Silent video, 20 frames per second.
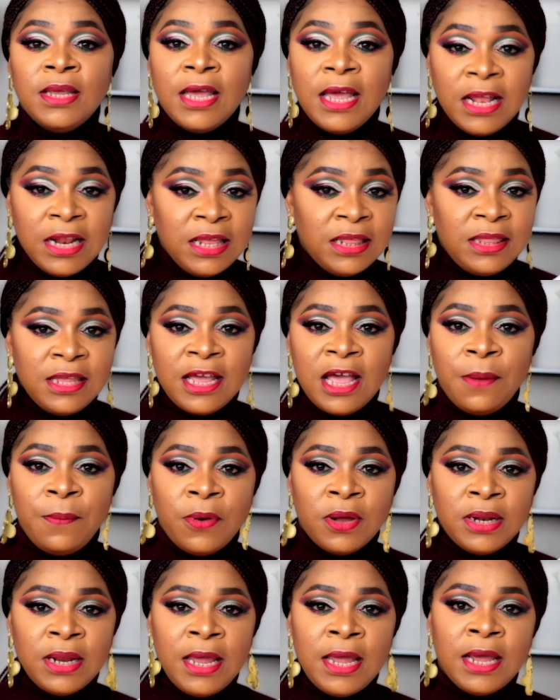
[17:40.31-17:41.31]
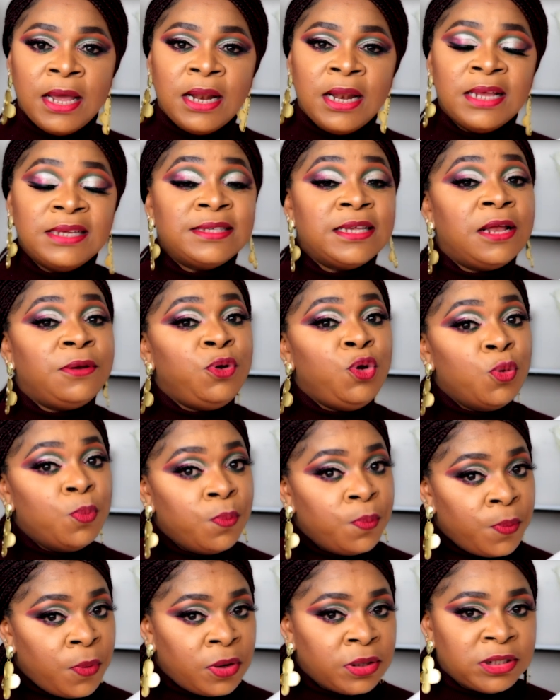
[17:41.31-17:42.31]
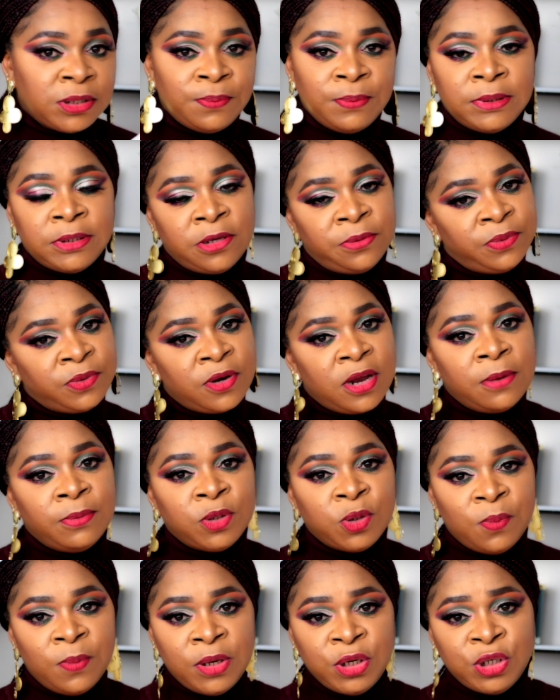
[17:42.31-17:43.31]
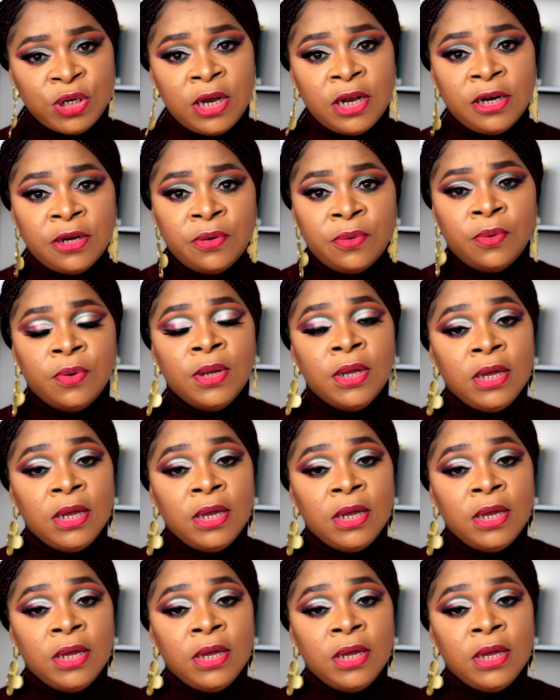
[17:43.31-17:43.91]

about NCLEX, and you must be subscribed to my channel